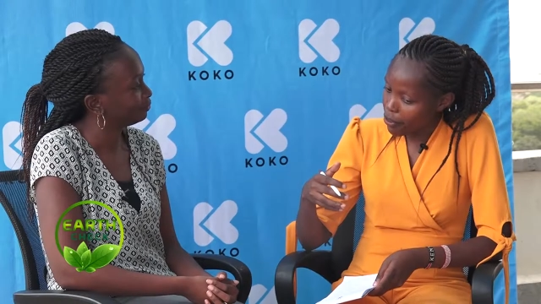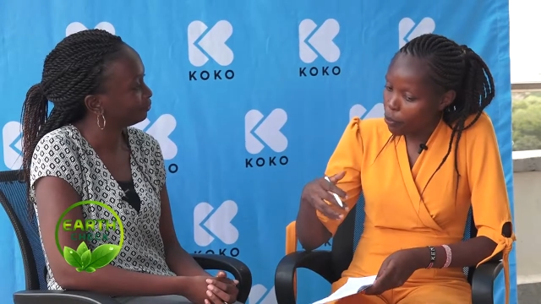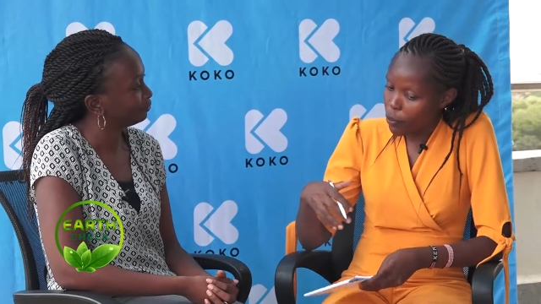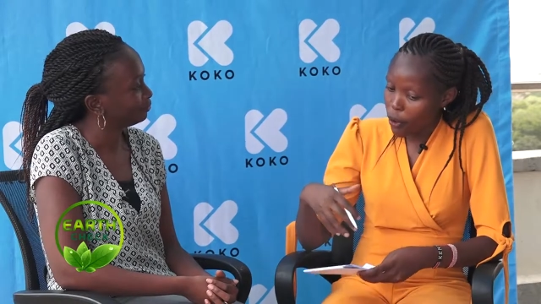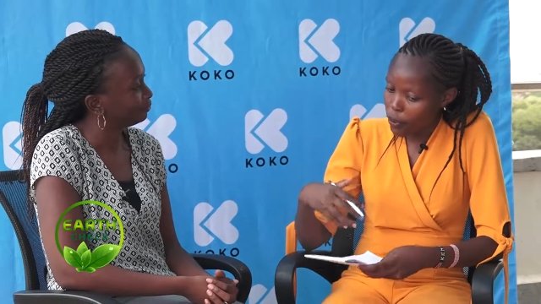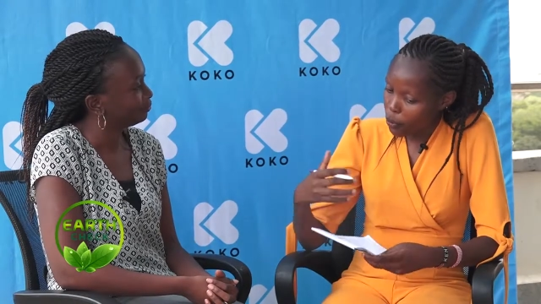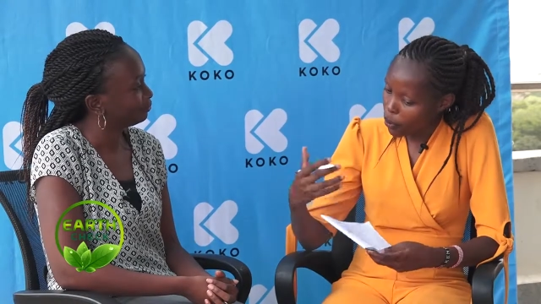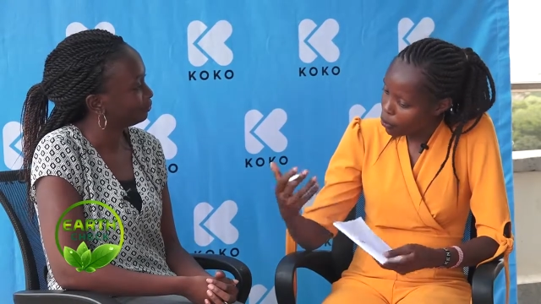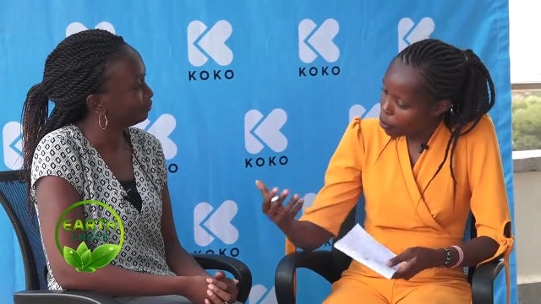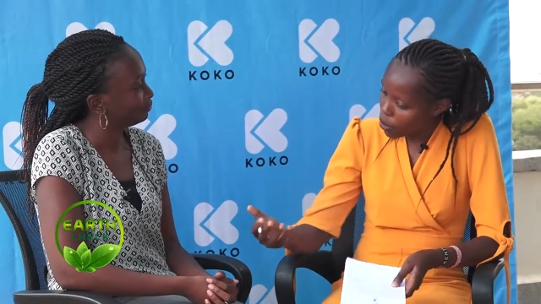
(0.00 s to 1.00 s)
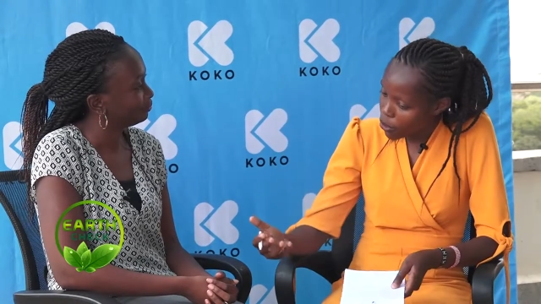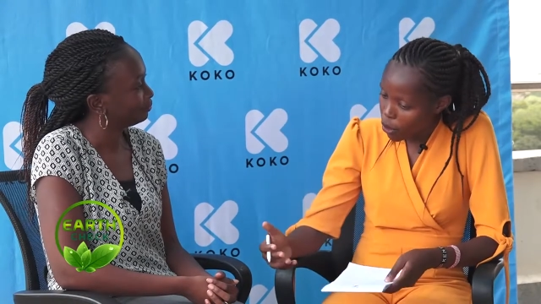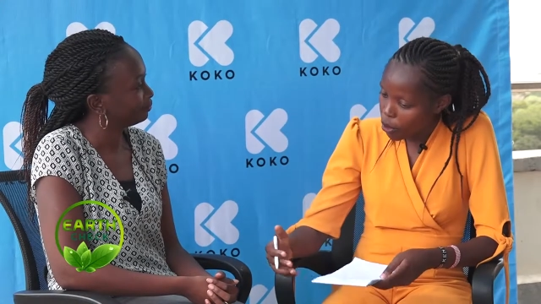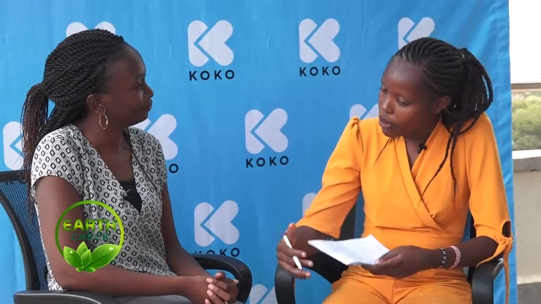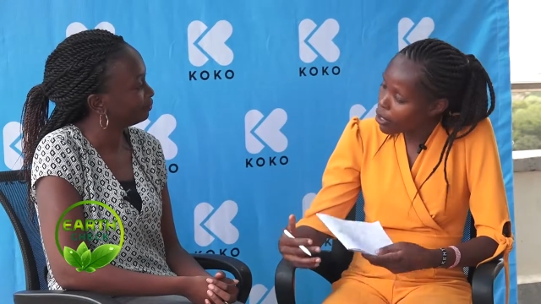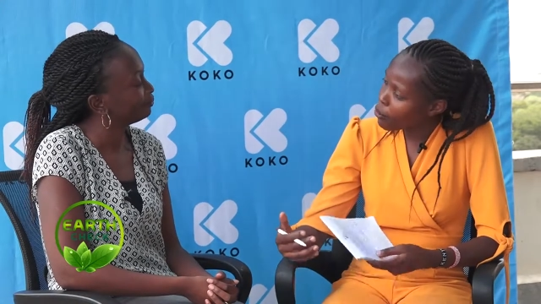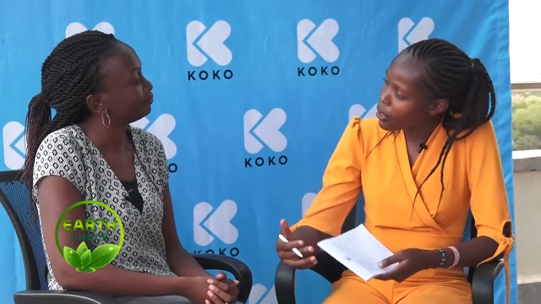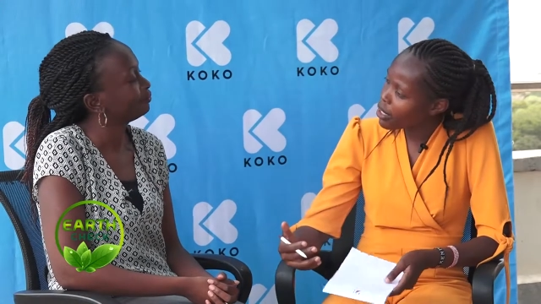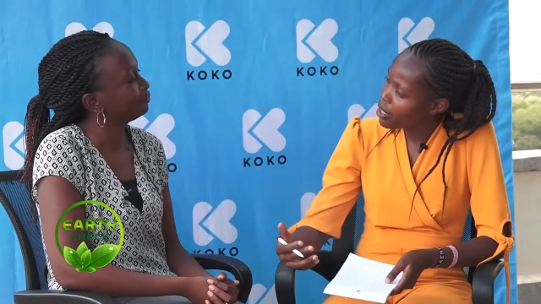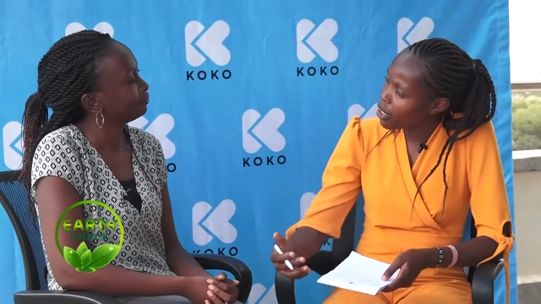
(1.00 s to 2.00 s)
Speaker 1: platform where people have got jobs. How
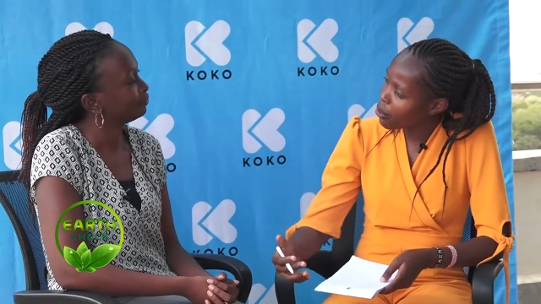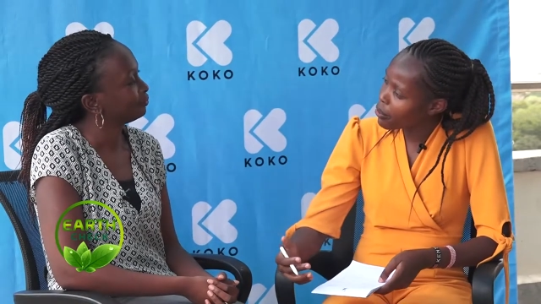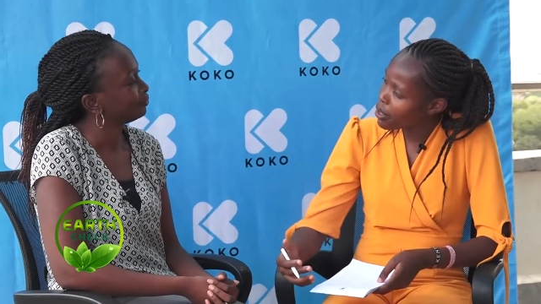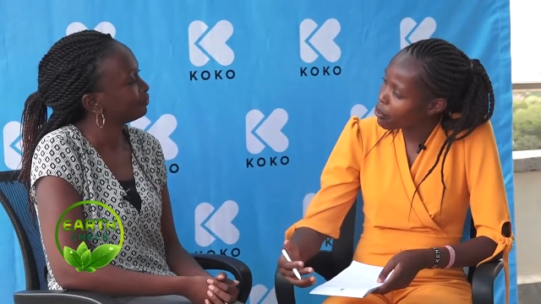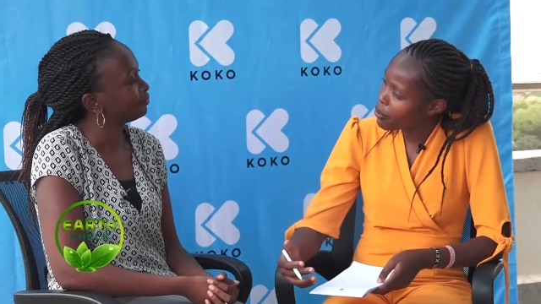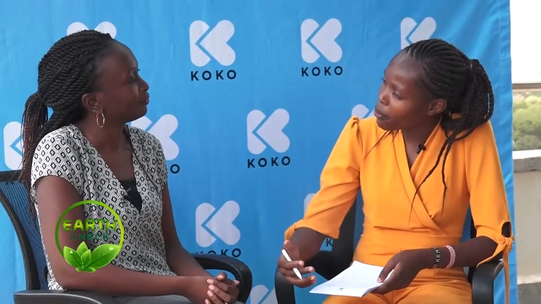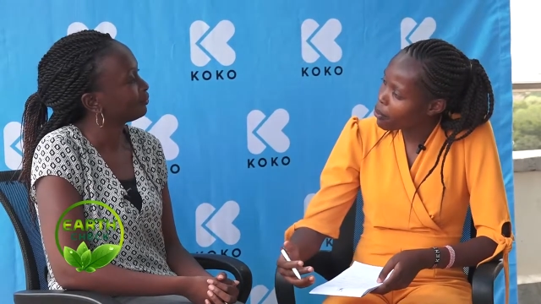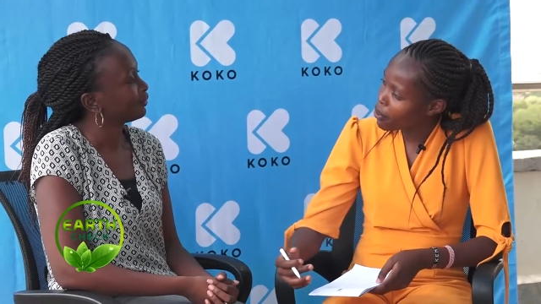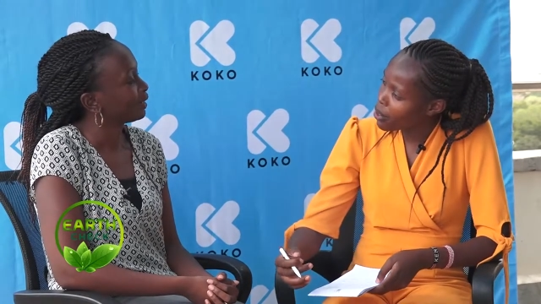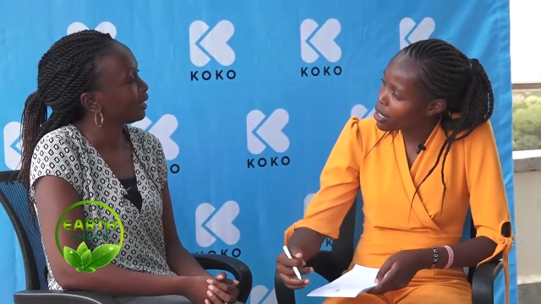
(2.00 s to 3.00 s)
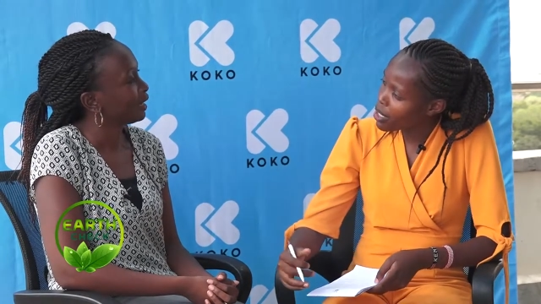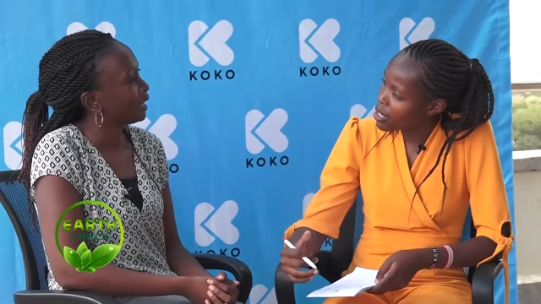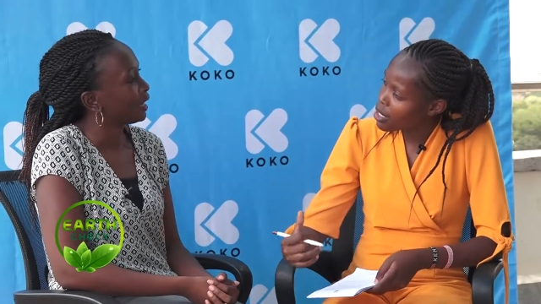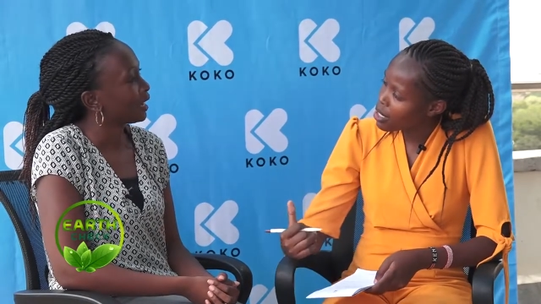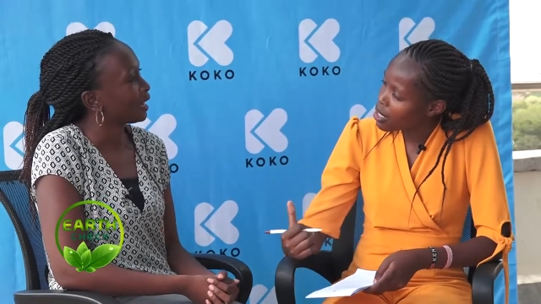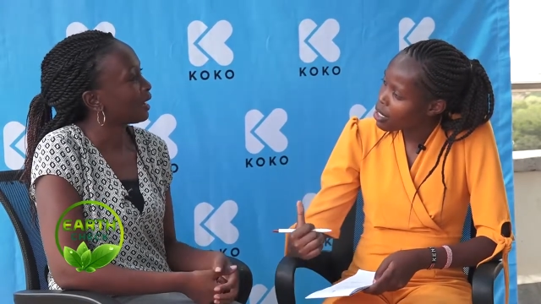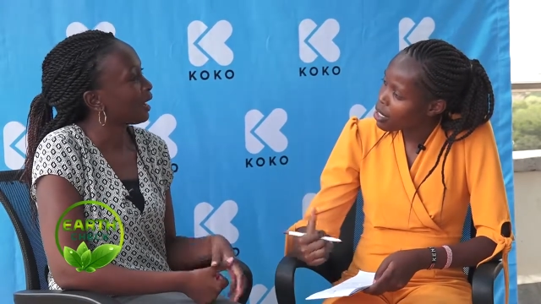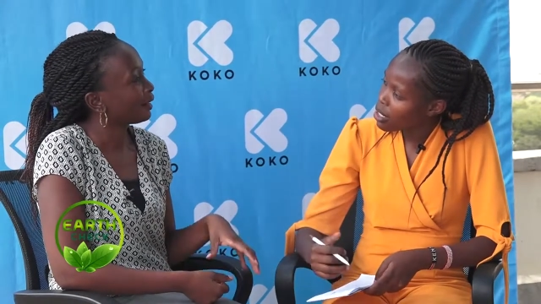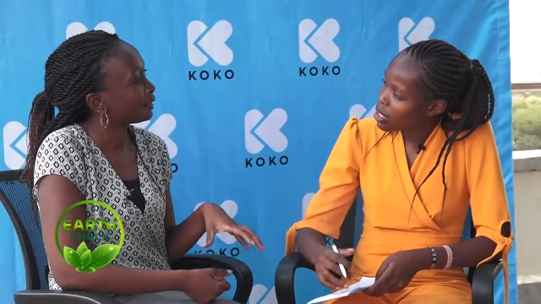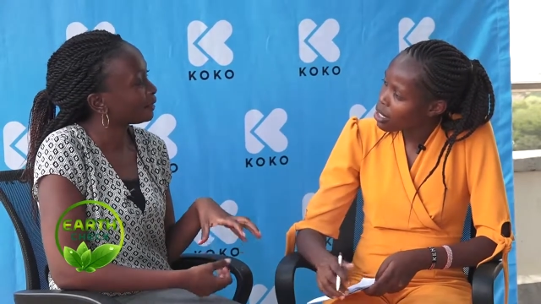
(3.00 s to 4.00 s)
many, how many people does
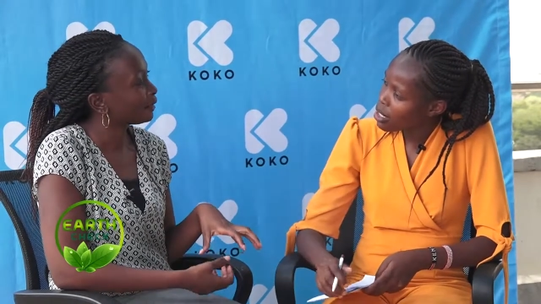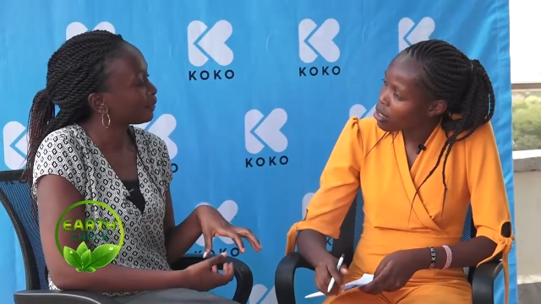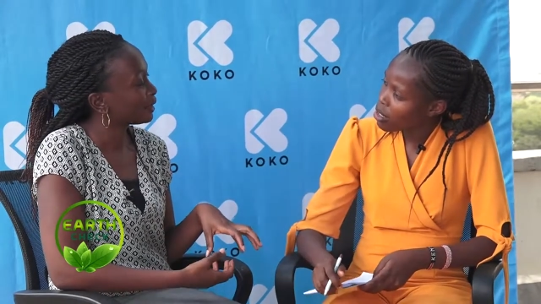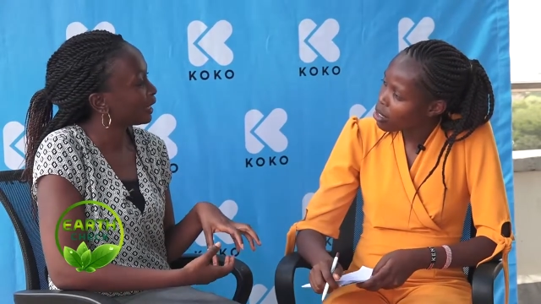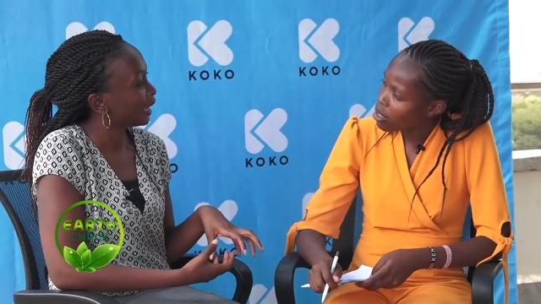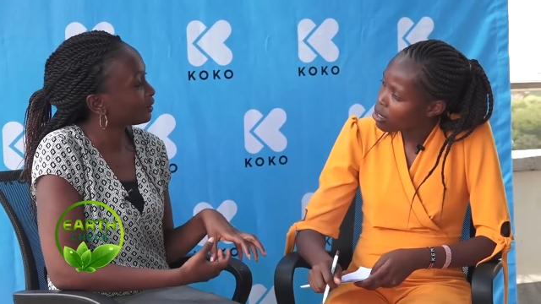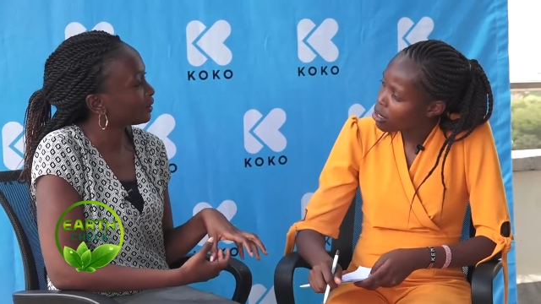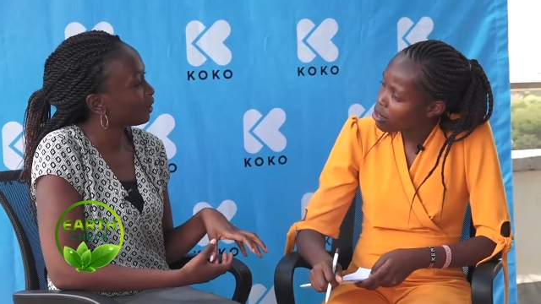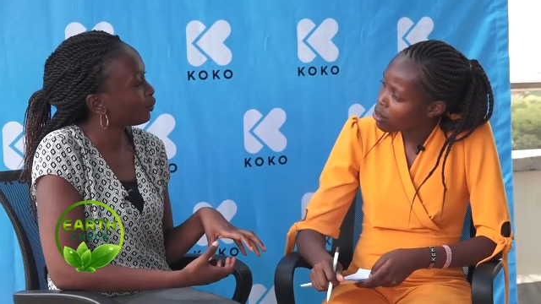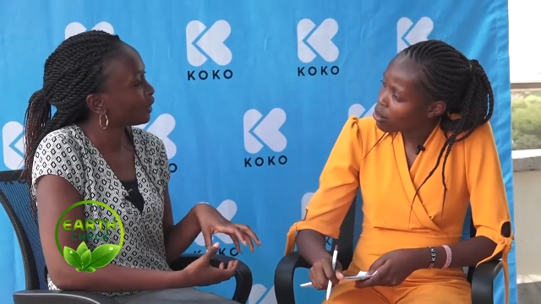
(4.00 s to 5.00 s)
Speaker 2: Currently within Kenya,